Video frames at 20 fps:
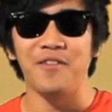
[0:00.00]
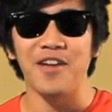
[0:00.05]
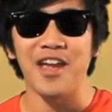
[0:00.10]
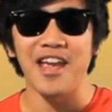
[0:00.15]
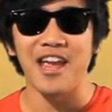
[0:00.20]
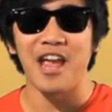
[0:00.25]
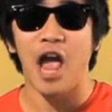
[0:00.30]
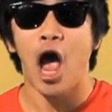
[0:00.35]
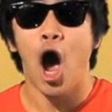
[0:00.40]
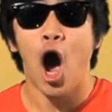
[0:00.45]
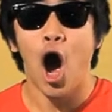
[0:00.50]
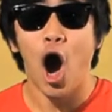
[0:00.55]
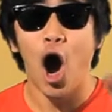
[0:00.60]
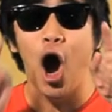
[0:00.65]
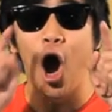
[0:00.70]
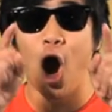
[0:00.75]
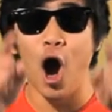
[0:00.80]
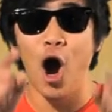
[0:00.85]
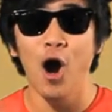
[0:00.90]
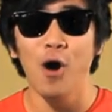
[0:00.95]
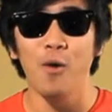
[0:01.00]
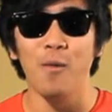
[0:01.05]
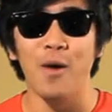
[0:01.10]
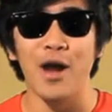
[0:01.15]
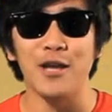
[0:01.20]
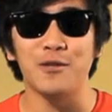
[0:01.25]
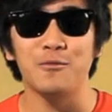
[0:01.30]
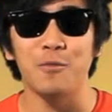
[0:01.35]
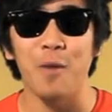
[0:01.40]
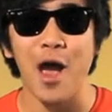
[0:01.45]
three,
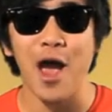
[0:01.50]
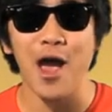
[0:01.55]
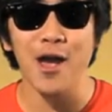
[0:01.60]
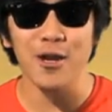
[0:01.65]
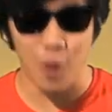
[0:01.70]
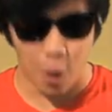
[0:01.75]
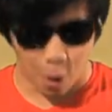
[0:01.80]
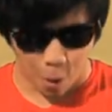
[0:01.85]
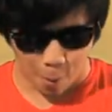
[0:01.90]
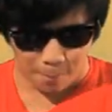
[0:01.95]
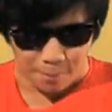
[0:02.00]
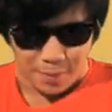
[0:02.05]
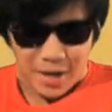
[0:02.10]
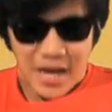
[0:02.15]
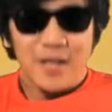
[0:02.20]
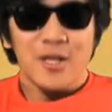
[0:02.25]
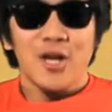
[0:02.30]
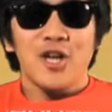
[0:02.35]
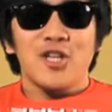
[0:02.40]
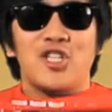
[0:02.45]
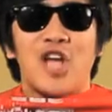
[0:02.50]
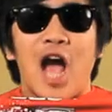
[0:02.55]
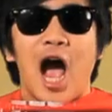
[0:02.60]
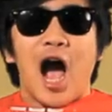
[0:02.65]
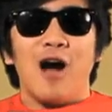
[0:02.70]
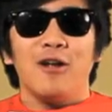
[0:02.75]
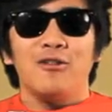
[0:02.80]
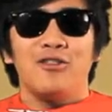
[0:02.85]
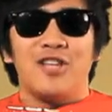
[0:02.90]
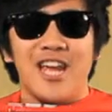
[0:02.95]
always wear your Peter
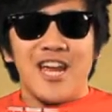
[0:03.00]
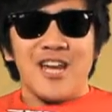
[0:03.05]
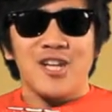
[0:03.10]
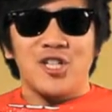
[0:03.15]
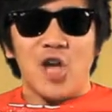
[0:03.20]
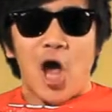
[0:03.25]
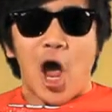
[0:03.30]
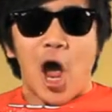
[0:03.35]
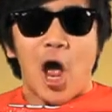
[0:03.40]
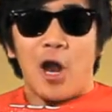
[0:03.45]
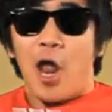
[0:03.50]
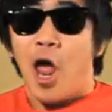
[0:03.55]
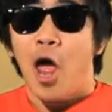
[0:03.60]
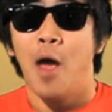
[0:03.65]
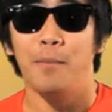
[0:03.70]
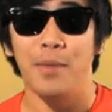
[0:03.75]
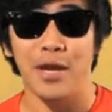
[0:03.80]
Chao t-shirt.